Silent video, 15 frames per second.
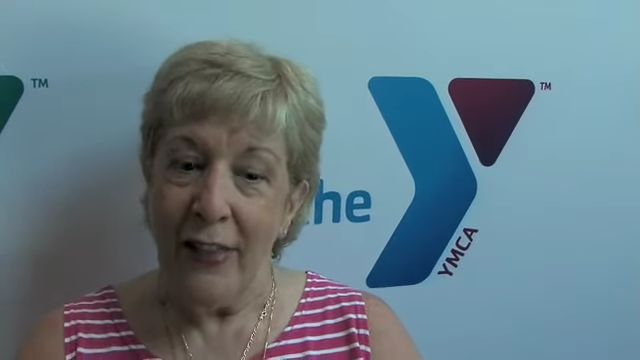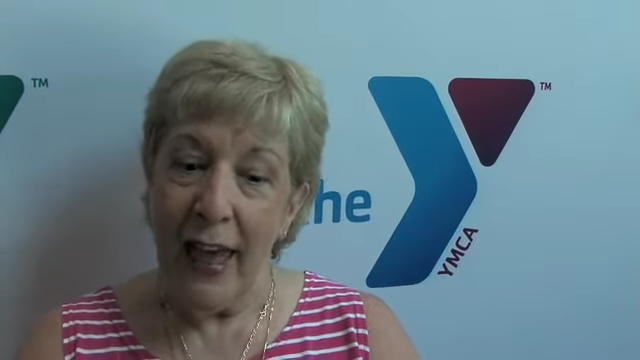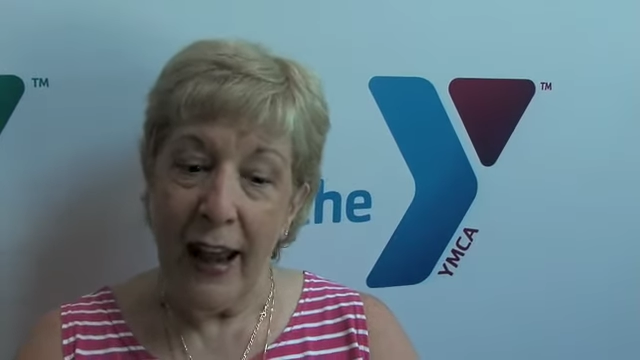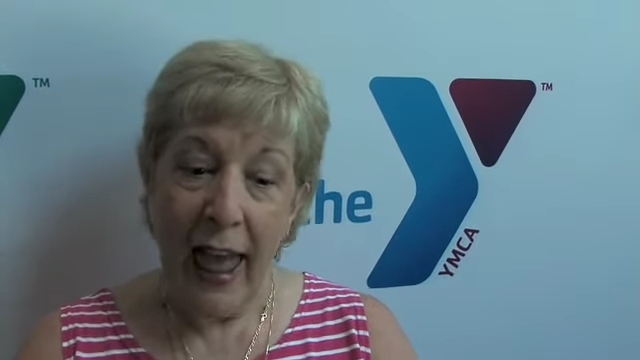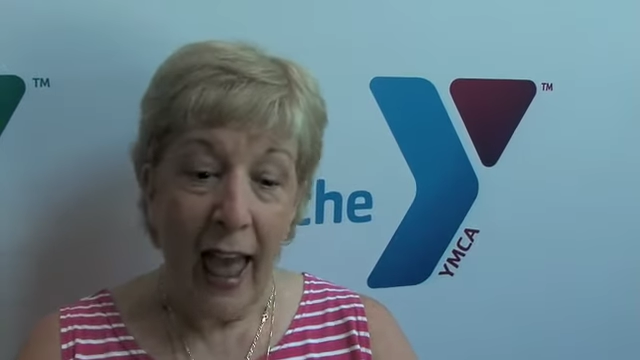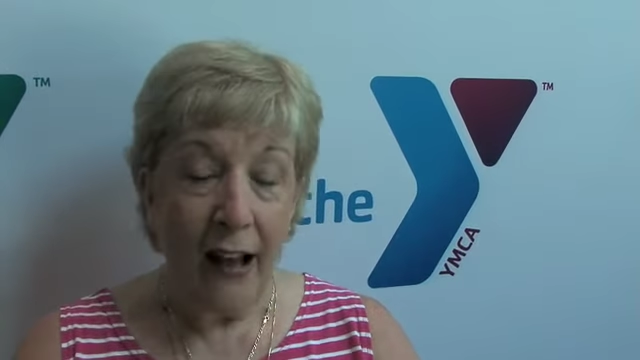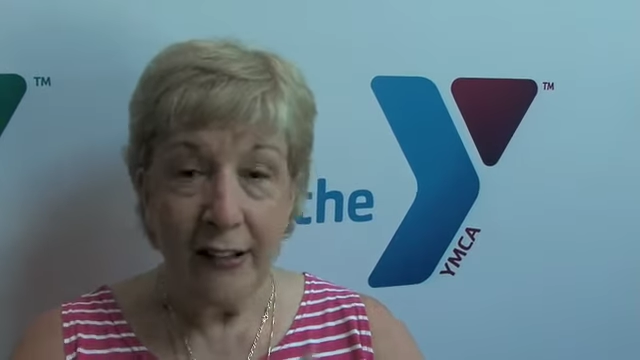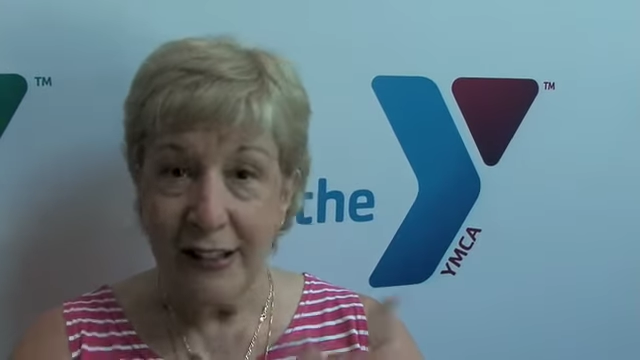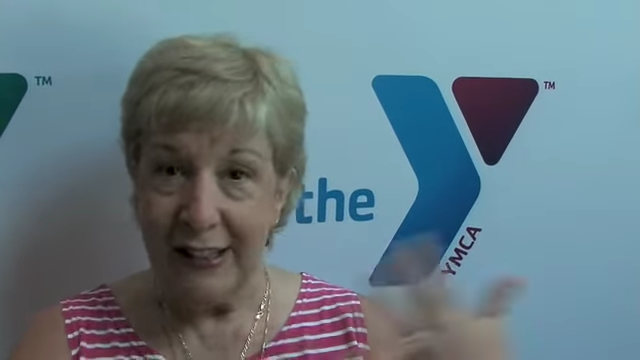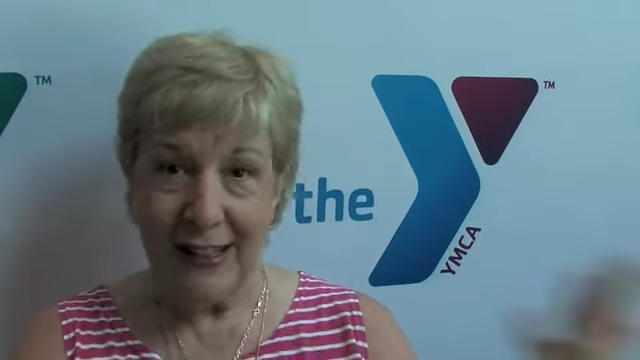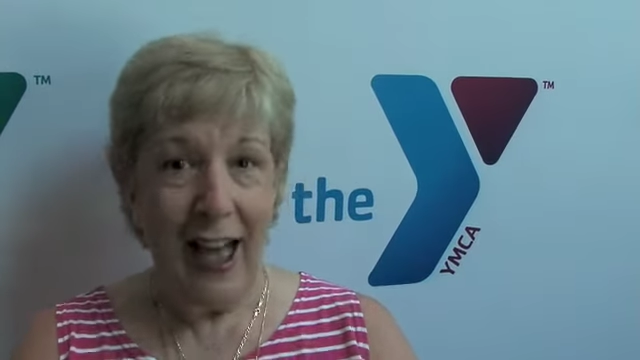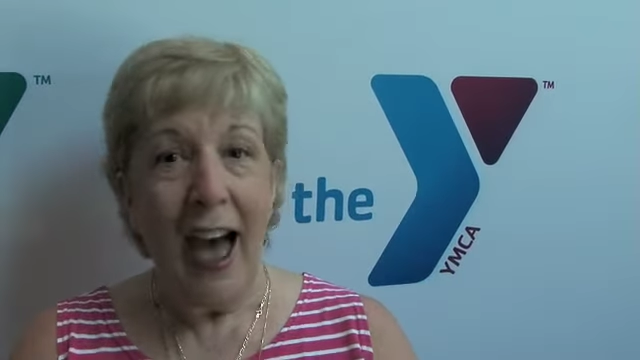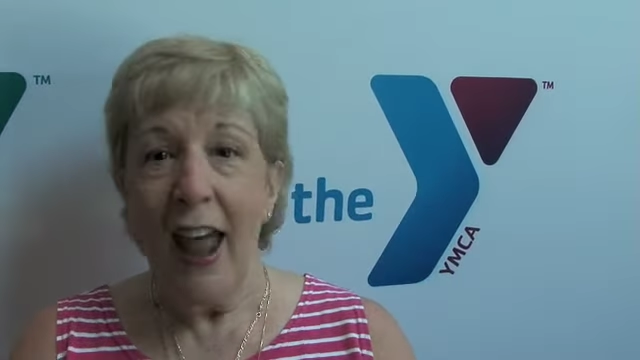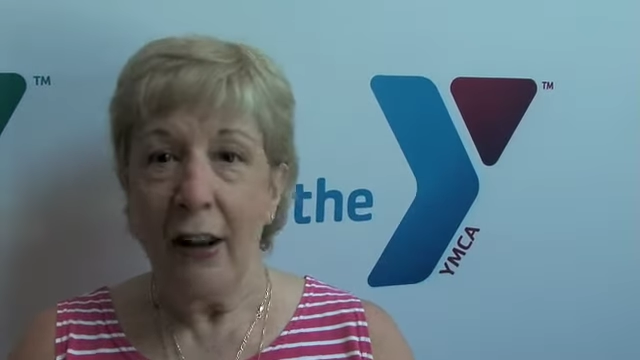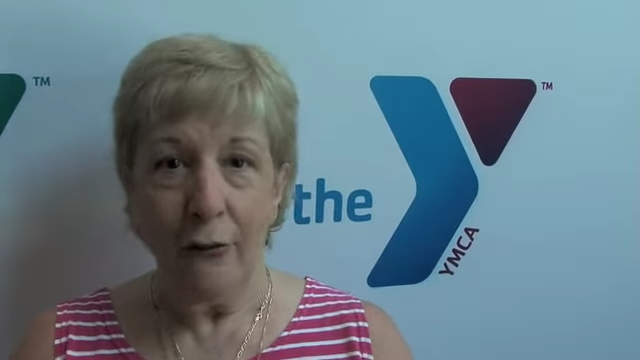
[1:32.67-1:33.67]
that
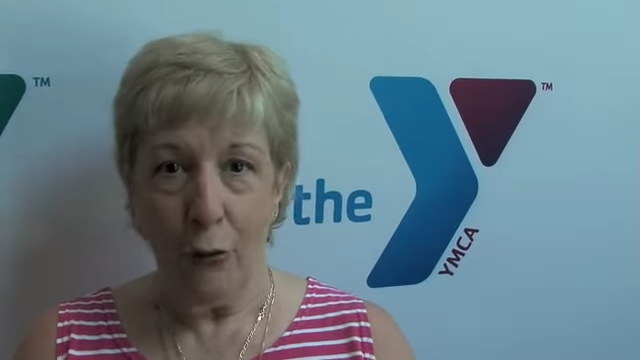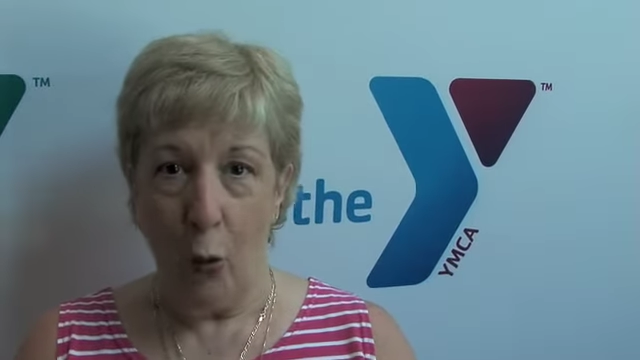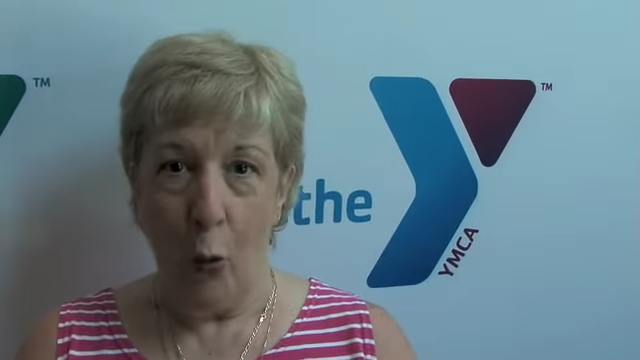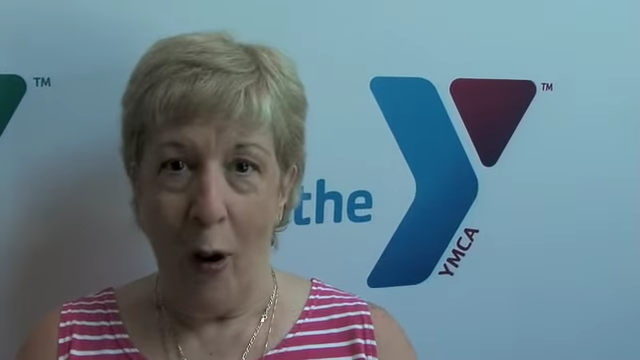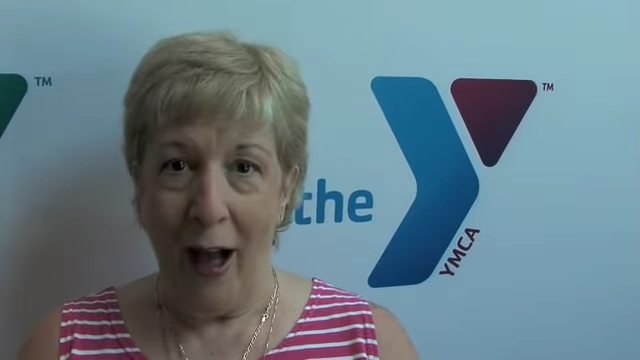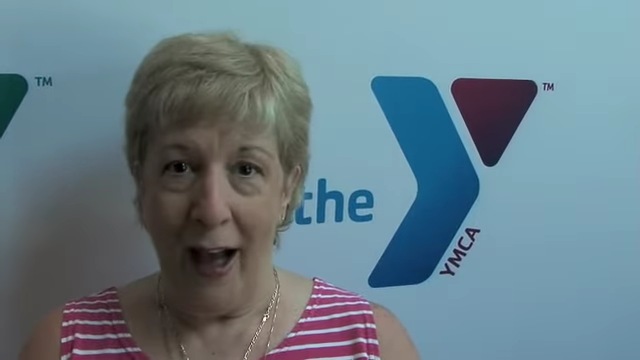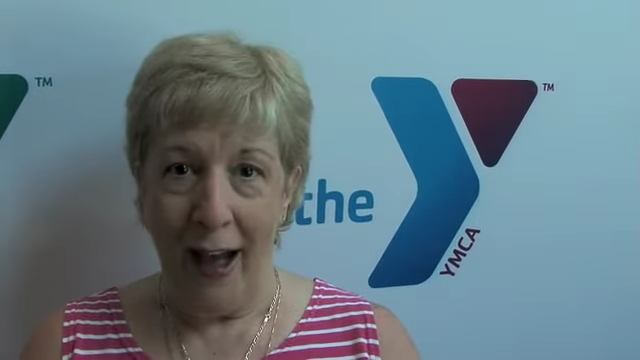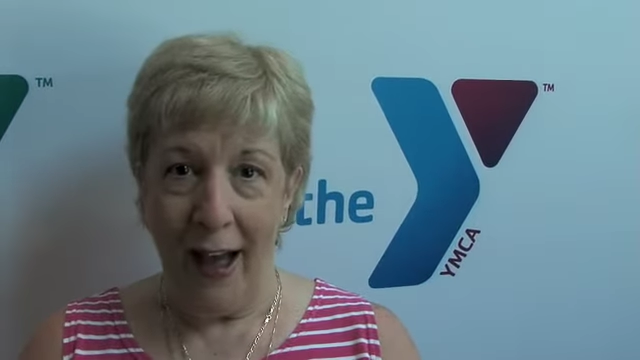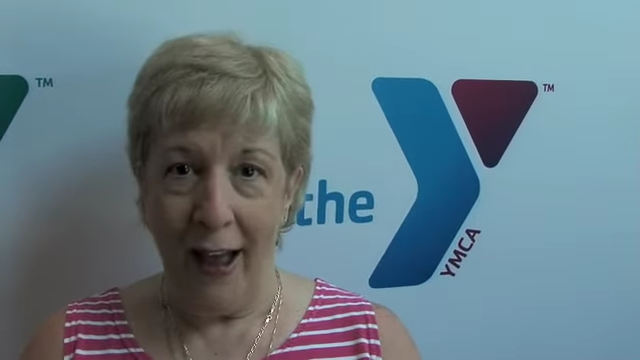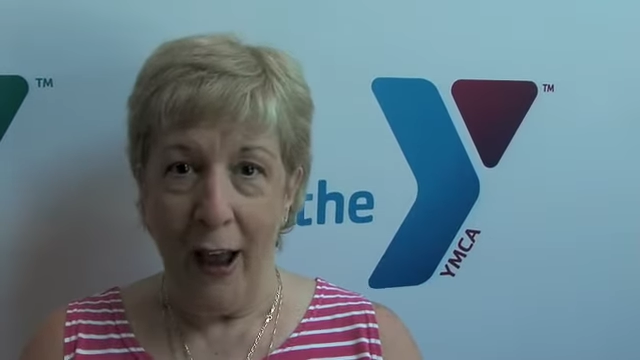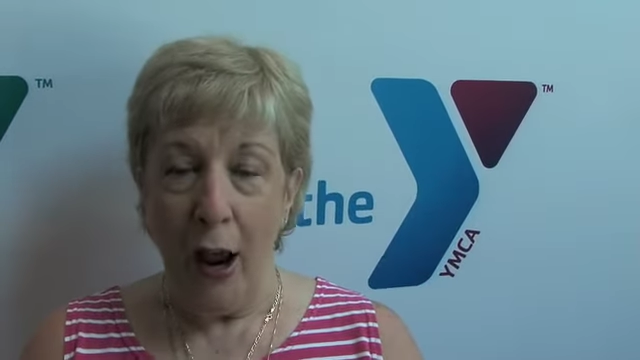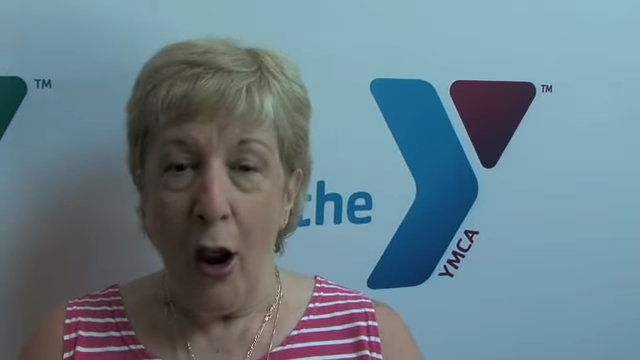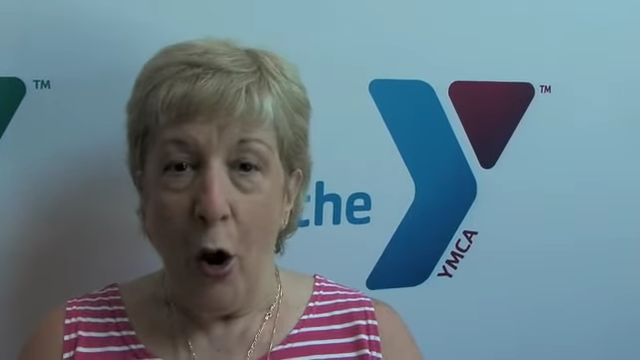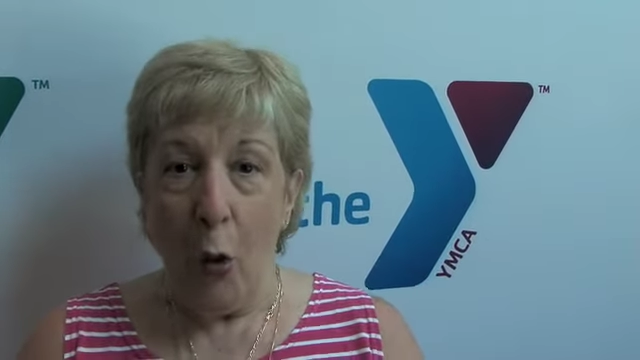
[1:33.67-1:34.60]
outside of the Y